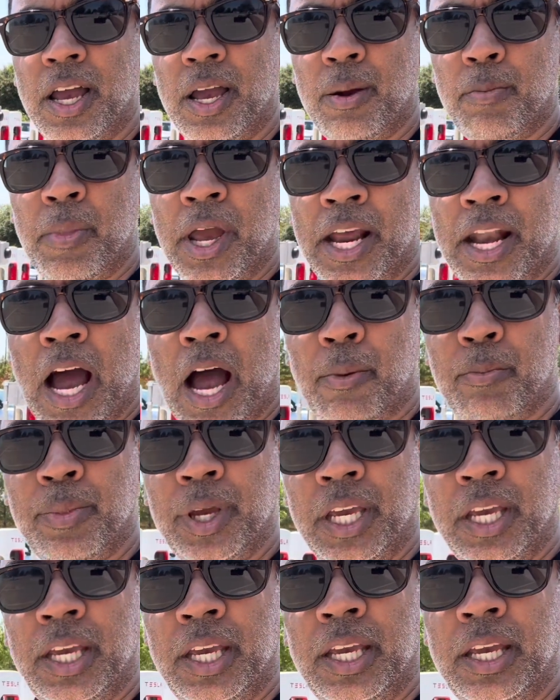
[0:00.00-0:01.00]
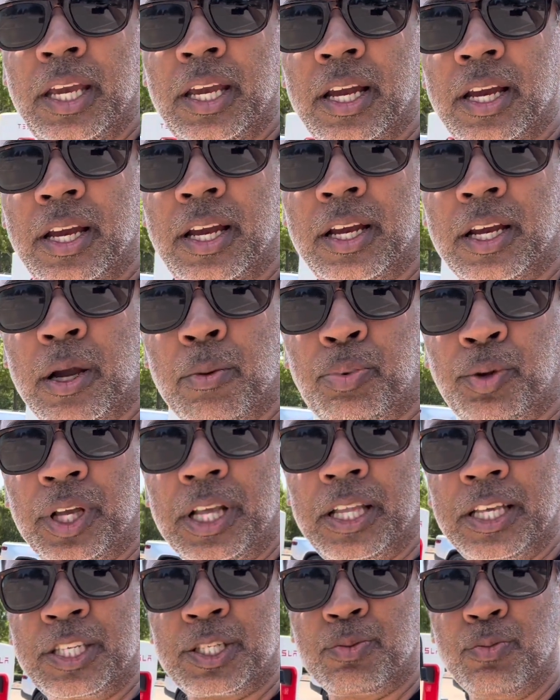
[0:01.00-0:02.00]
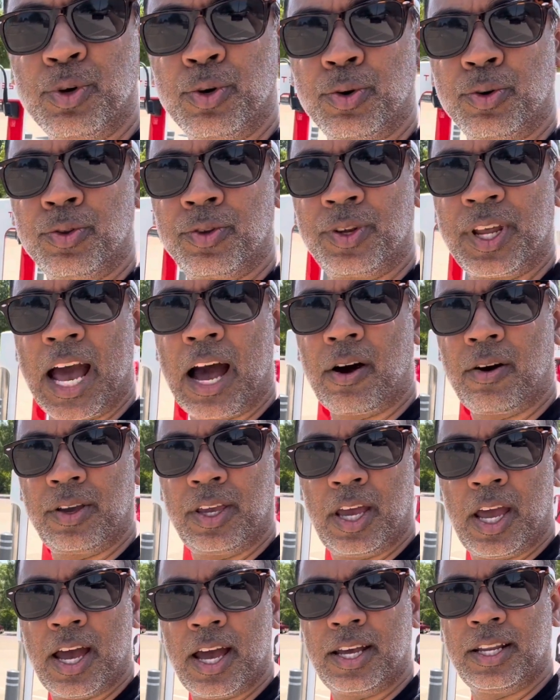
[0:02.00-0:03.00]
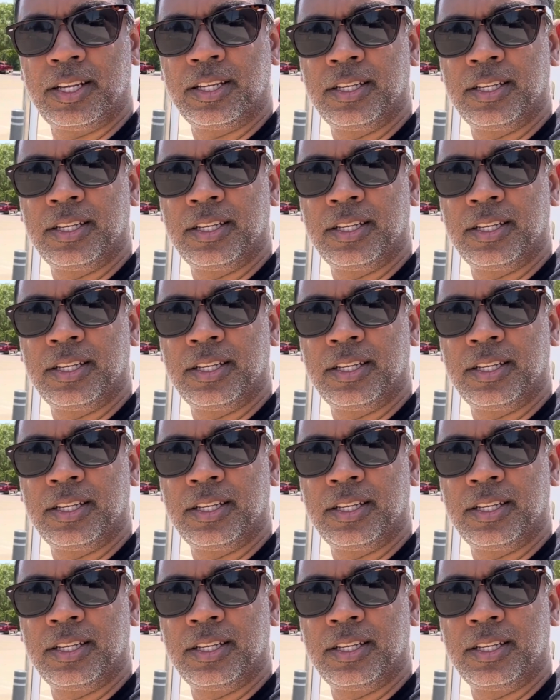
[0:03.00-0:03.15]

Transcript: may not be completely smoothed out yet.